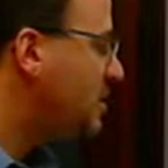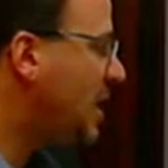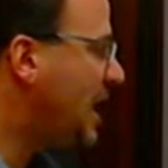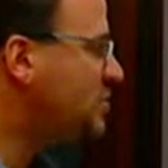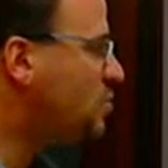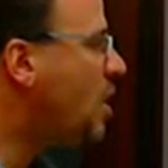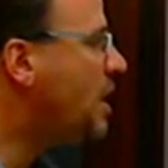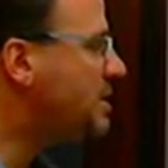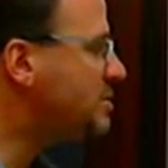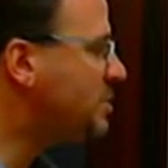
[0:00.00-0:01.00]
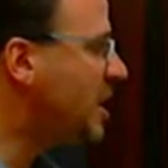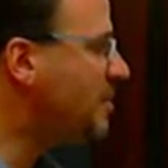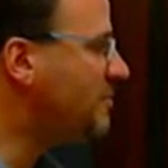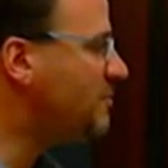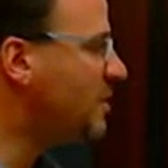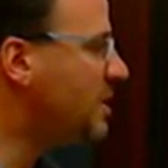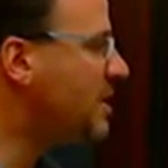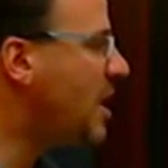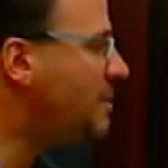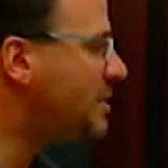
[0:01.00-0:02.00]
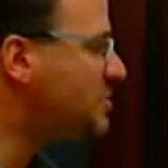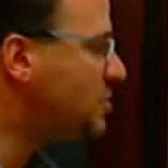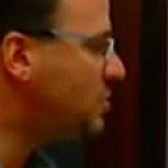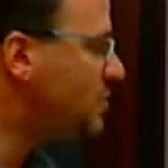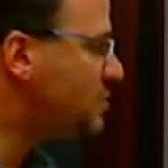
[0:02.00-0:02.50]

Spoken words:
The last one is becoming very common too,